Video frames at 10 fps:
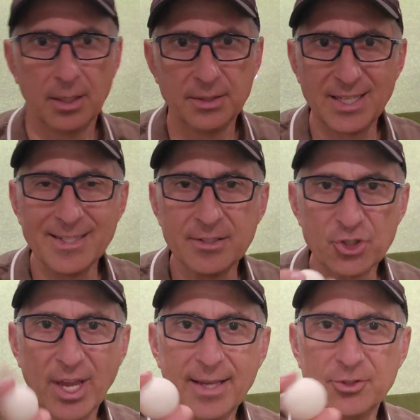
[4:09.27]
didn't
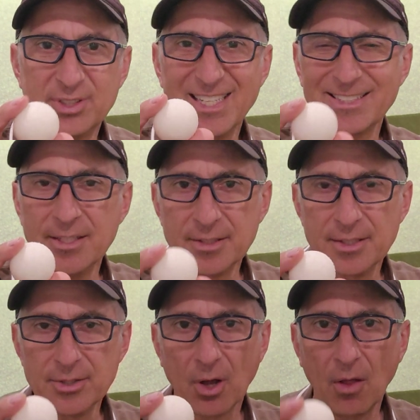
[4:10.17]
change
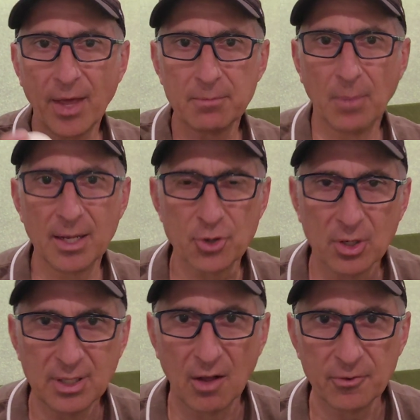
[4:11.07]
distances all that much
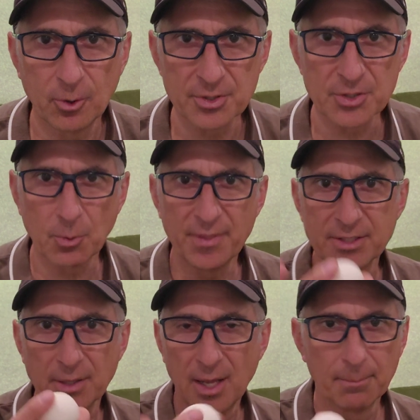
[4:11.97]
on golf courses. When
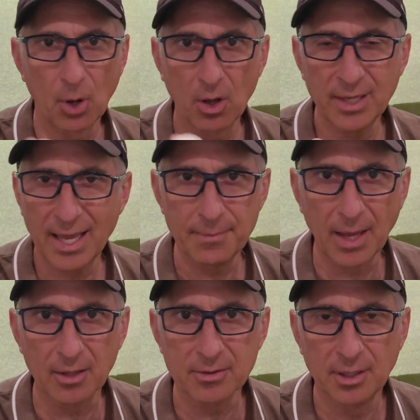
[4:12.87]
this ball came
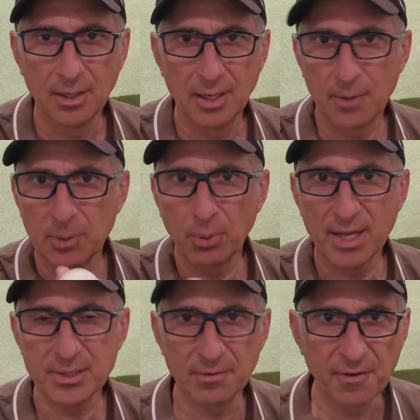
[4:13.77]
out and
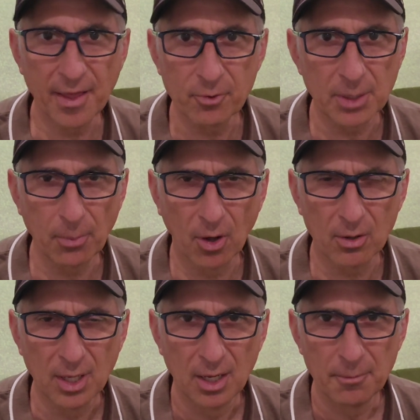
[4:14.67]
replaced the feathery
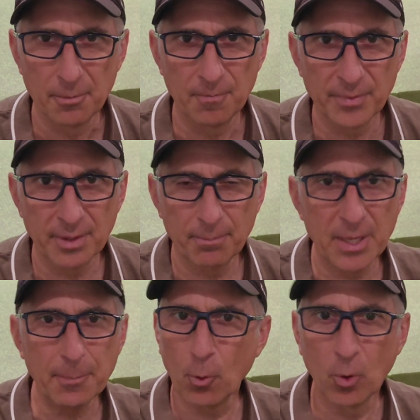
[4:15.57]
ball,
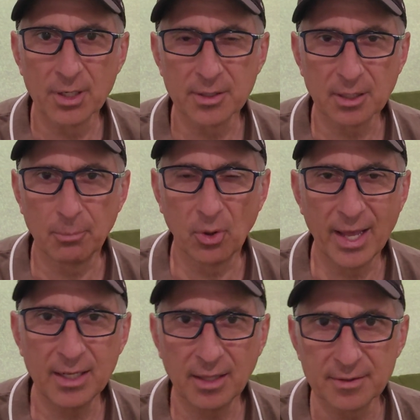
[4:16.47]
people weren't
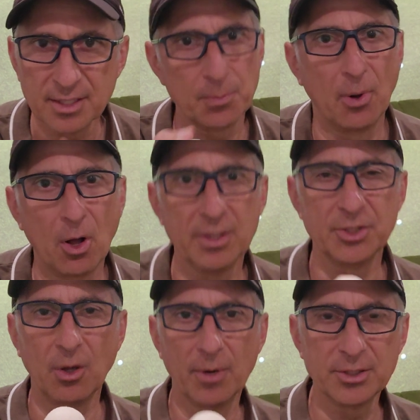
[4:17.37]
complaining that this ball is
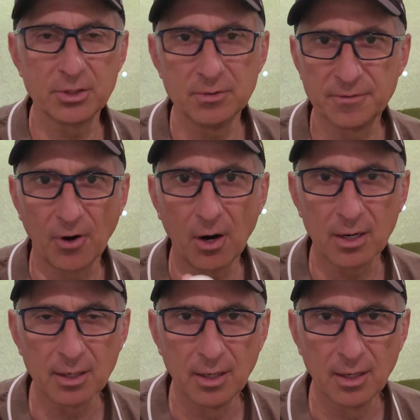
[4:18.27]
going too far.